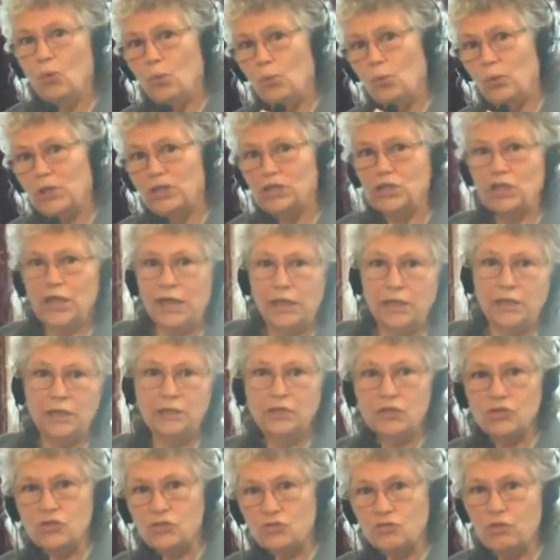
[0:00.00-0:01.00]
which I
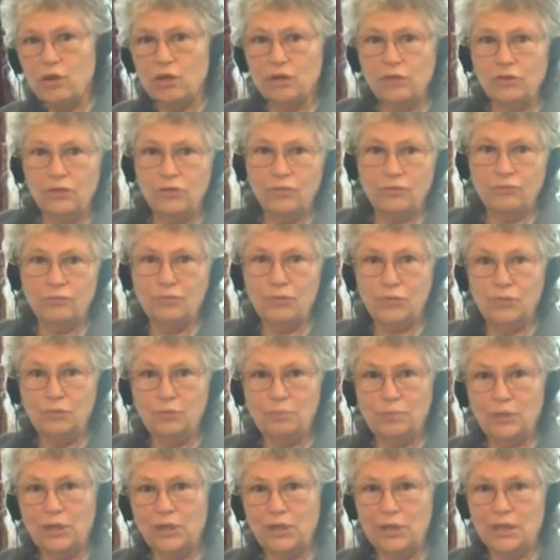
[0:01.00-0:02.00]
can struggle
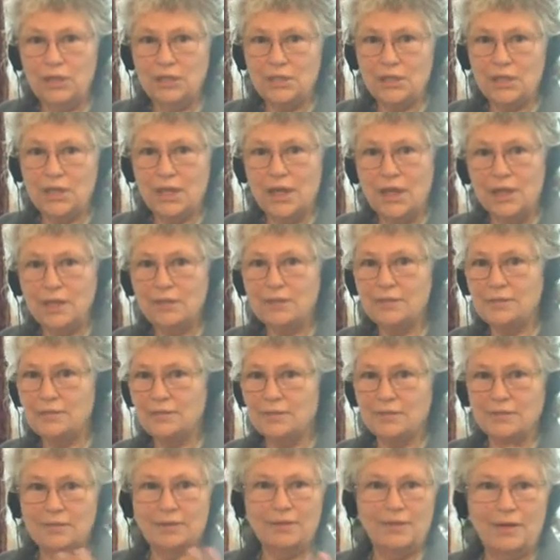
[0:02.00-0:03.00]
through because it
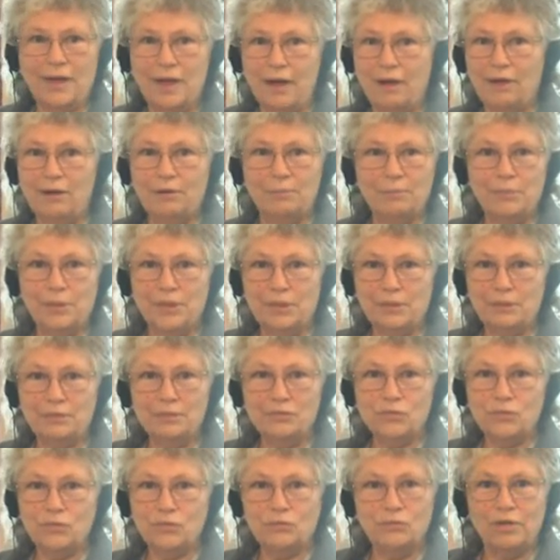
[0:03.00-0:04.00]
has Arabic
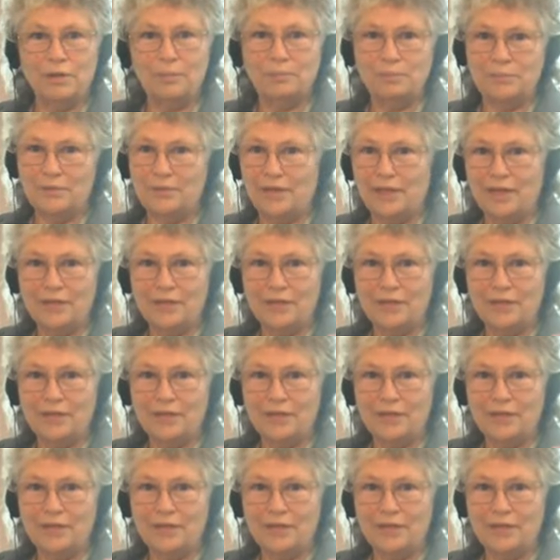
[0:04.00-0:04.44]
script,